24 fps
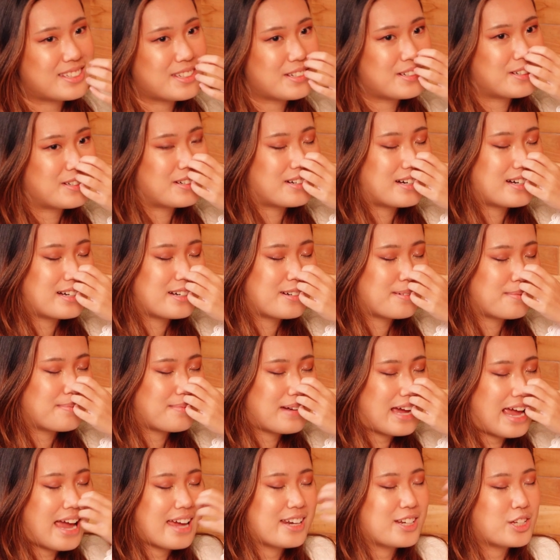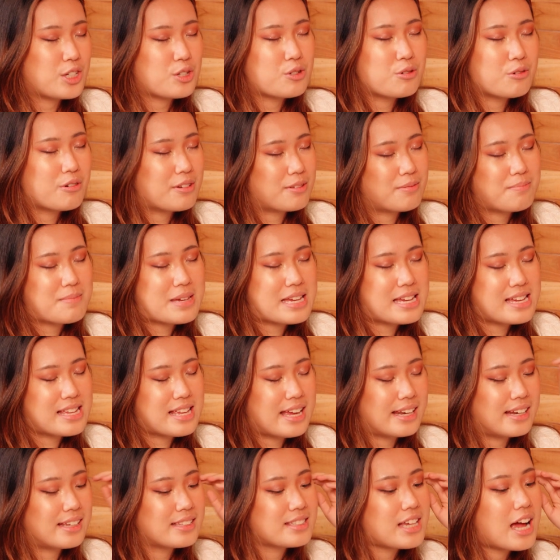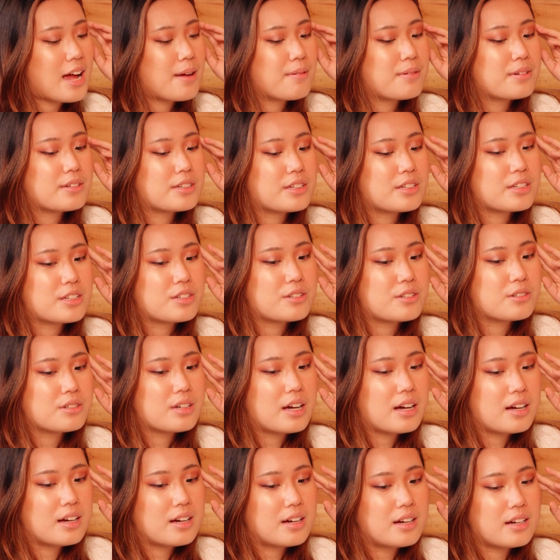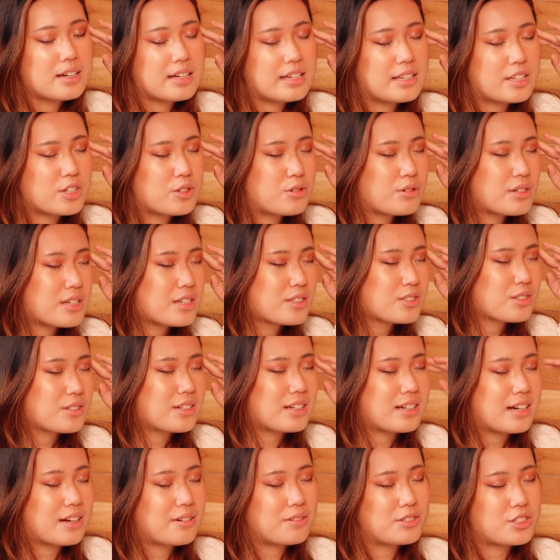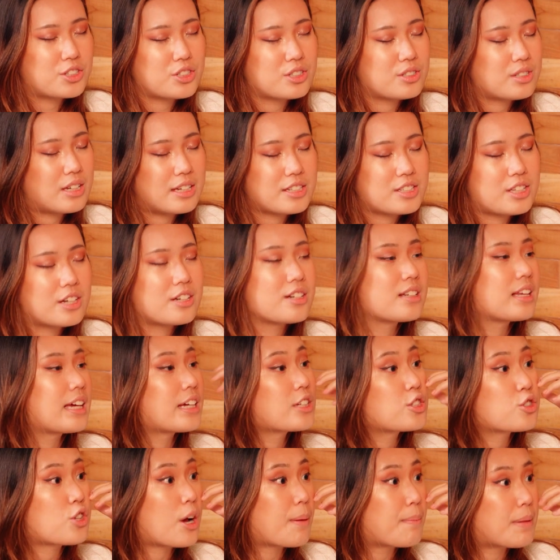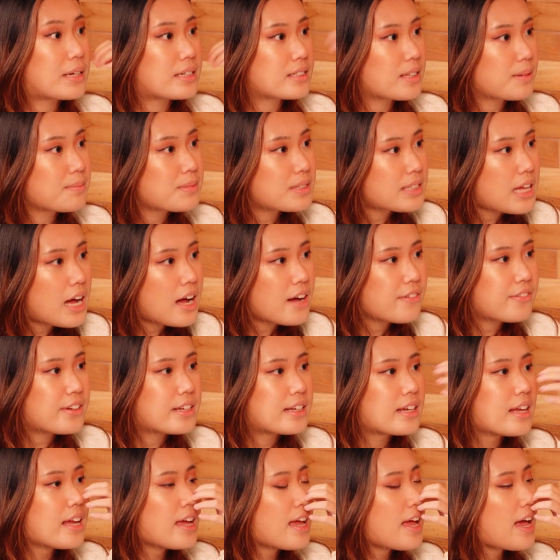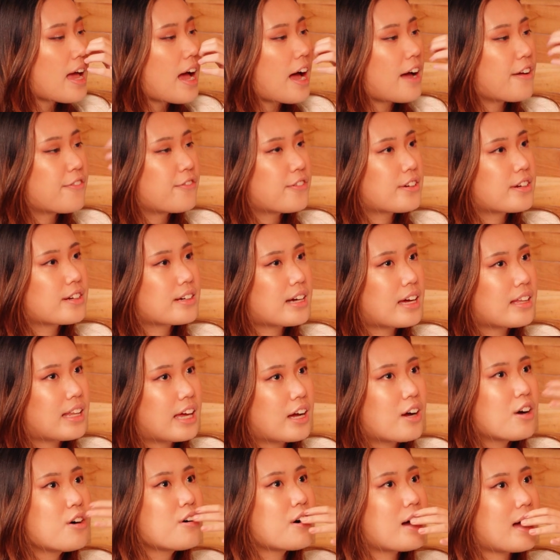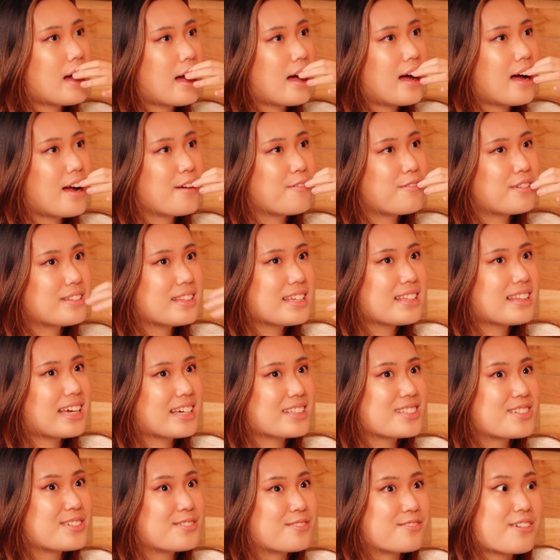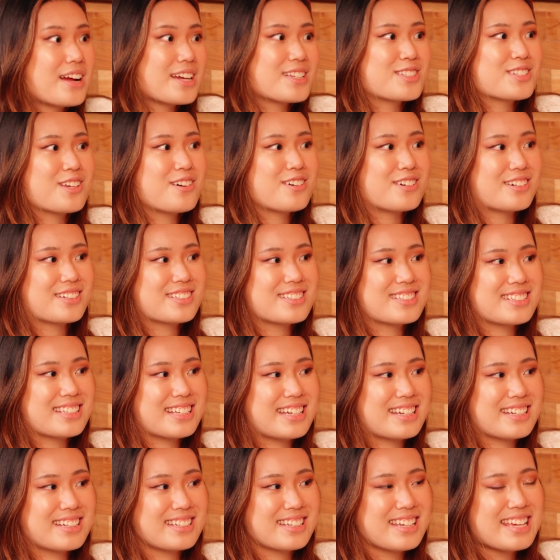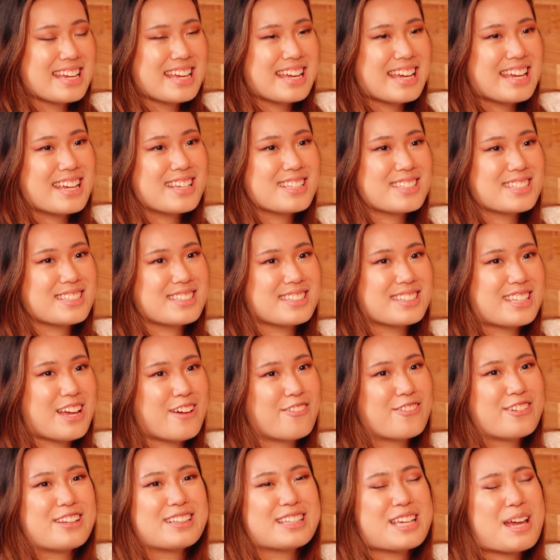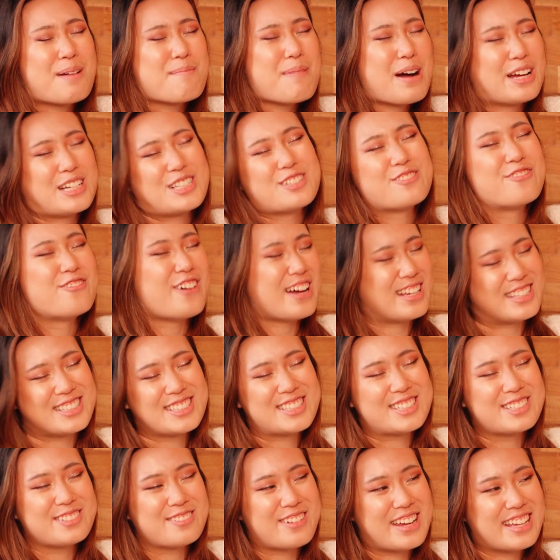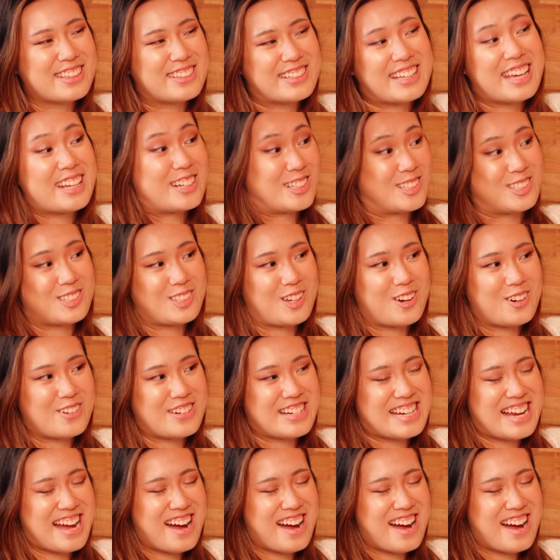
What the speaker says: So I had a youth with me at that time in uni. So then I started like strumming some stuff, and I figured out like, oh, I really like to write songs. Like it's definitely a much faster way to get a story